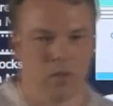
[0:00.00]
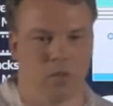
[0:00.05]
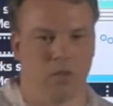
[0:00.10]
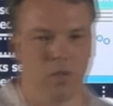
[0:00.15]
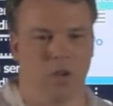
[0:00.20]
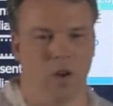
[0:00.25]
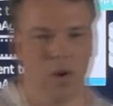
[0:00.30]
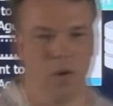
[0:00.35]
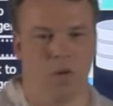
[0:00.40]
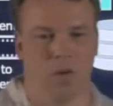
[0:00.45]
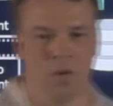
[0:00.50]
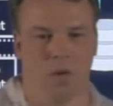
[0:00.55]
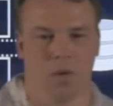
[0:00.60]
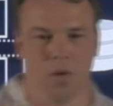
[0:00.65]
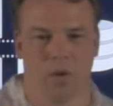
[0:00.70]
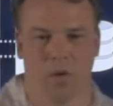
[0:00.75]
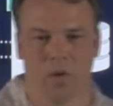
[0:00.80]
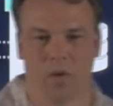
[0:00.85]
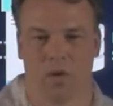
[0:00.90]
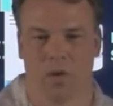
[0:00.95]
So
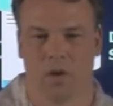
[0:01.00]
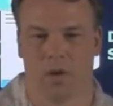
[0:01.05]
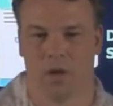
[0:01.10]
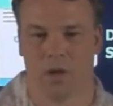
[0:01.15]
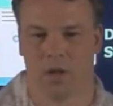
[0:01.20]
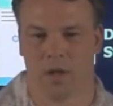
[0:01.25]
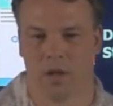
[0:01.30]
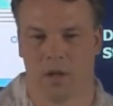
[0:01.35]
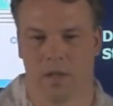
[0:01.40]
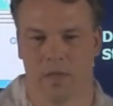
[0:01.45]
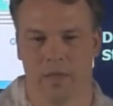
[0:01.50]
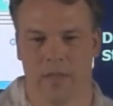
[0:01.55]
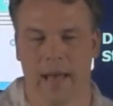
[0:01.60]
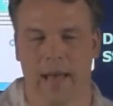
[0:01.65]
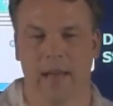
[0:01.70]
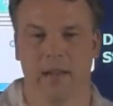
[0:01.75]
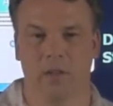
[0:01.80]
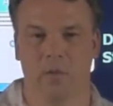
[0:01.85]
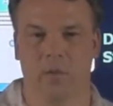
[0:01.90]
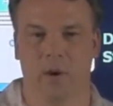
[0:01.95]

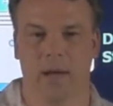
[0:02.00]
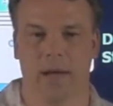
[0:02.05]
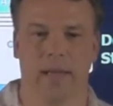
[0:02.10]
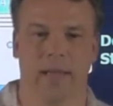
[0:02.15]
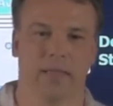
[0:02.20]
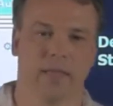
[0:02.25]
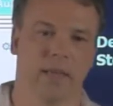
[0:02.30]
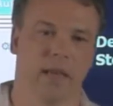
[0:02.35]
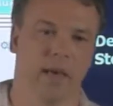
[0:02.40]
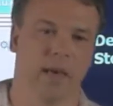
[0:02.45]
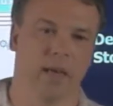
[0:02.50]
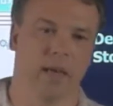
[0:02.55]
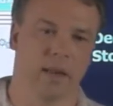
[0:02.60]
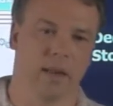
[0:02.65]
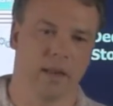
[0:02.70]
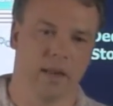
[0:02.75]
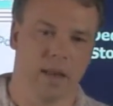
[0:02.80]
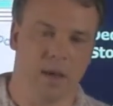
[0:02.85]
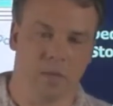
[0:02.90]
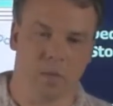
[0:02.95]
that is why I say
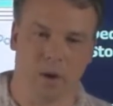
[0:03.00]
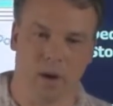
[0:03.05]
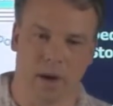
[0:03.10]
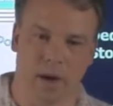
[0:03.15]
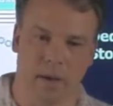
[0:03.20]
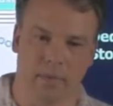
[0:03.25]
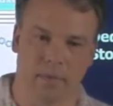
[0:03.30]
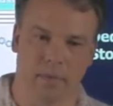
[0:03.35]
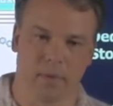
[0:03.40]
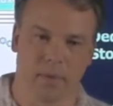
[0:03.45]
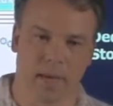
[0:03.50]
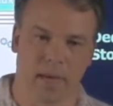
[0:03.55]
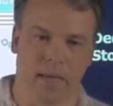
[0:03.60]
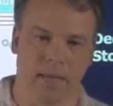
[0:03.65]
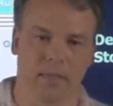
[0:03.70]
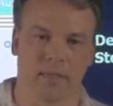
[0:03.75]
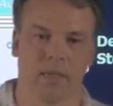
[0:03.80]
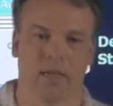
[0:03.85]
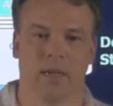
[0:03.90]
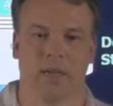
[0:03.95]
network
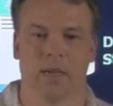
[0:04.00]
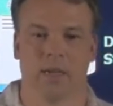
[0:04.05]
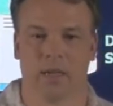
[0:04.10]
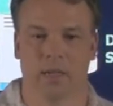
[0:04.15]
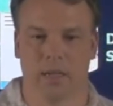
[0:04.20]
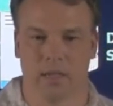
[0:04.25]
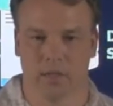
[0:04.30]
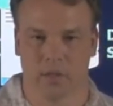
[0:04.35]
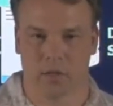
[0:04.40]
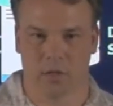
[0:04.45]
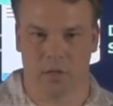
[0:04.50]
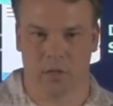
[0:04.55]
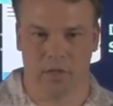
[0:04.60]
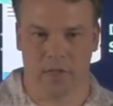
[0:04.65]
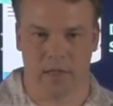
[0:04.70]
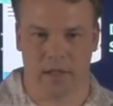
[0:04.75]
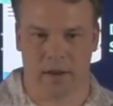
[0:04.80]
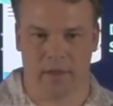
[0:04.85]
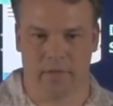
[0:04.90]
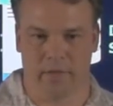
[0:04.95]
optimized is the
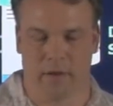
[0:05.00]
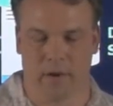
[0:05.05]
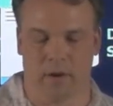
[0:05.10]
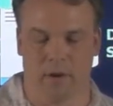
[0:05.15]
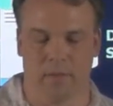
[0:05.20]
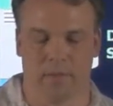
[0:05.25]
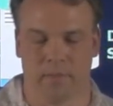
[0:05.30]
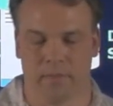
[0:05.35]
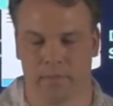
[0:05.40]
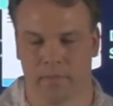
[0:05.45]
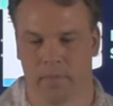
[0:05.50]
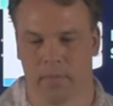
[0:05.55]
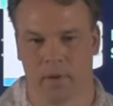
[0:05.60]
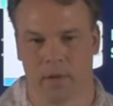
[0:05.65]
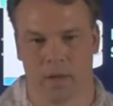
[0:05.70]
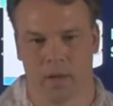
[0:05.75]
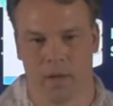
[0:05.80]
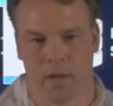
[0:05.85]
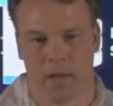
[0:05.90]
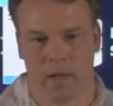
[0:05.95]
synthetic full.
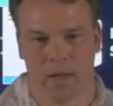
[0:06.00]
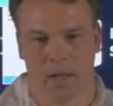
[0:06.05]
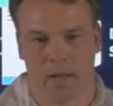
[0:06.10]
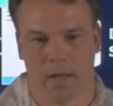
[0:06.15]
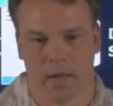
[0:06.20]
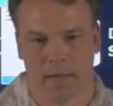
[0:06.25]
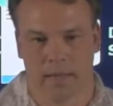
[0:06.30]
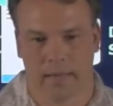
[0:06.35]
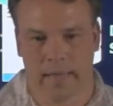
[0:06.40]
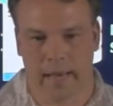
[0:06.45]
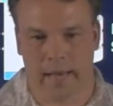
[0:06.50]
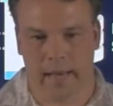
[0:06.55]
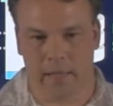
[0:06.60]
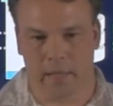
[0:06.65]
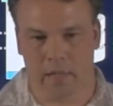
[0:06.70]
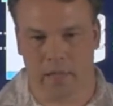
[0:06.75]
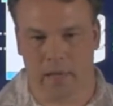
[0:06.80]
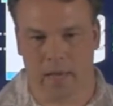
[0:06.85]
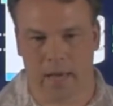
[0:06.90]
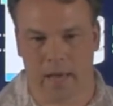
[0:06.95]

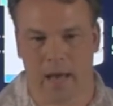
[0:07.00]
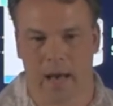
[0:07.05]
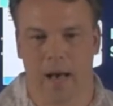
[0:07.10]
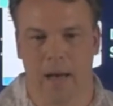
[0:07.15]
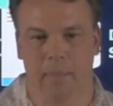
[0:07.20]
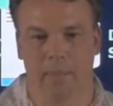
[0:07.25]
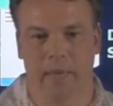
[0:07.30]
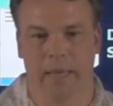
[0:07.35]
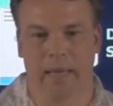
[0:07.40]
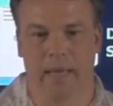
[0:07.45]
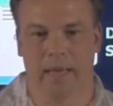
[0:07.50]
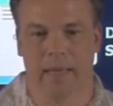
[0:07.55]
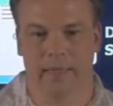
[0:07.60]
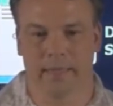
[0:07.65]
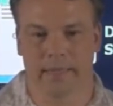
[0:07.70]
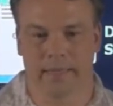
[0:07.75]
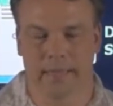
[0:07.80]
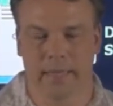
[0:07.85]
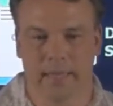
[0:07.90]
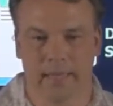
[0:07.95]
Dash copy
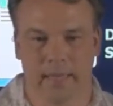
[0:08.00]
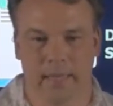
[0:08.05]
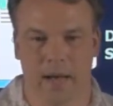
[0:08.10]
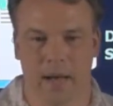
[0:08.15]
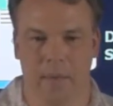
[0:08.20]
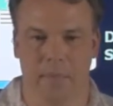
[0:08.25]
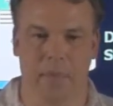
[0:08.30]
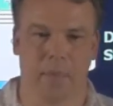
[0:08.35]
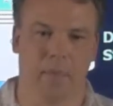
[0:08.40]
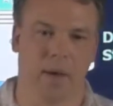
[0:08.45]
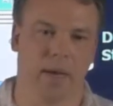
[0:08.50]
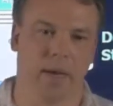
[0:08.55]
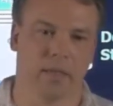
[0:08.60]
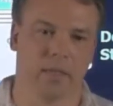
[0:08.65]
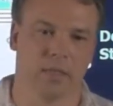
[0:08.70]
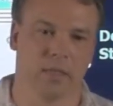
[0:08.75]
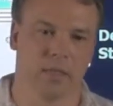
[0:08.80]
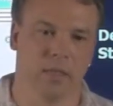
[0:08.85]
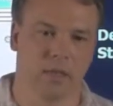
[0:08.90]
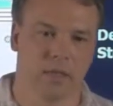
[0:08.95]
disk
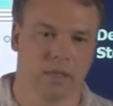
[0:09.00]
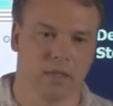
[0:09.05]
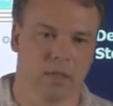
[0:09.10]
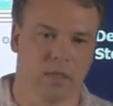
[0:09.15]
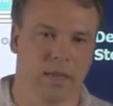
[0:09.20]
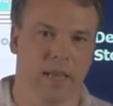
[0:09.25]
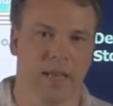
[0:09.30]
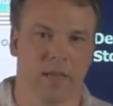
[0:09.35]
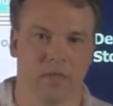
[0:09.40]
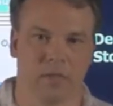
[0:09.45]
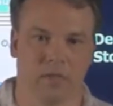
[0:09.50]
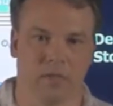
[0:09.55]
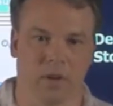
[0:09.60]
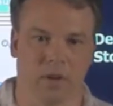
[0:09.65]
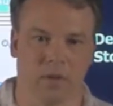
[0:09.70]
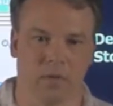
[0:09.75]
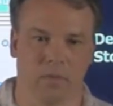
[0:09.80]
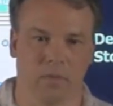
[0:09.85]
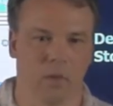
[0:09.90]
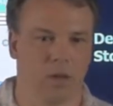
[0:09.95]
optimized is the dash
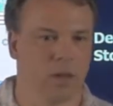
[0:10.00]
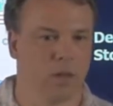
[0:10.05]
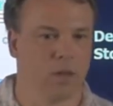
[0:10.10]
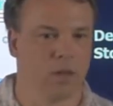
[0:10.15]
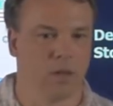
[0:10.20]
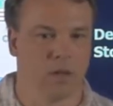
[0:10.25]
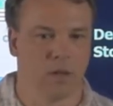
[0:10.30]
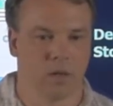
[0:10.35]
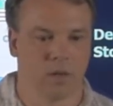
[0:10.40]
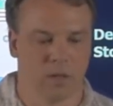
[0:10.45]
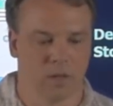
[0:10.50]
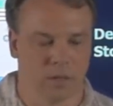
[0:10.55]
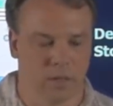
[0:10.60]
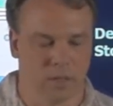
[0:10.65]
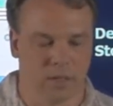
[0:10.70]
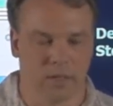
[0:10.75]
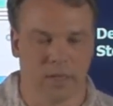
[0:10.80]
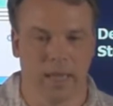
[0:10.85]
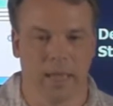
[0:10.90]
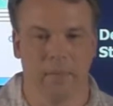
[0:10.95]
full. It's the
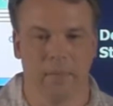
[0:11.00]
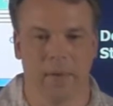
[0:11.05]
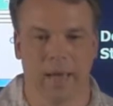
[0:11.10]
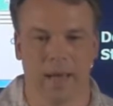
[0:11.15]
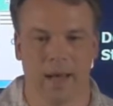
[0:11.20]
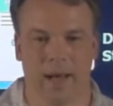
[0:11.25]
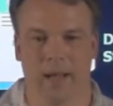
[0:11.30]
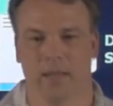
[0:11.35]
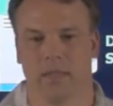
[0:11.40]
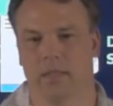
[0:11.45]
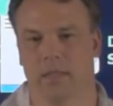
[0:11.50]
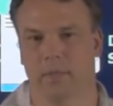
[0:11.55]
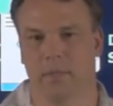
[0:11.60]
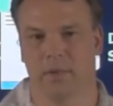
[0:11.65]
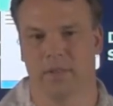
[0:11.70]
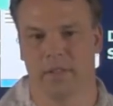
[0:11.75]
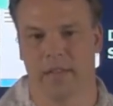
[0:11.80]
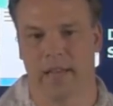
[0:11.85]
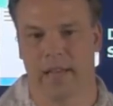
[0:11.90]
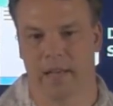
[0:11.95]
same concept
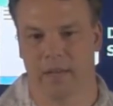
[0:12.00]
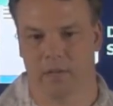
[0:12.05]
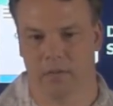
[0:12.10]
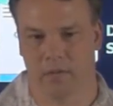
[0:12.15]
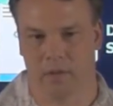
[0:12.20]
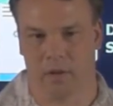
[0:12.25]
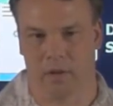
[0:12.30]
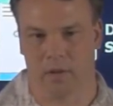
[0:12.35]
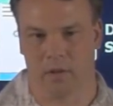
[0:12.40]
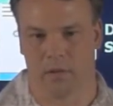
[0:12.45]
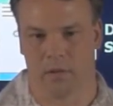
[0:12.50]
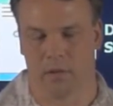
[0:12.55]
of a dash full.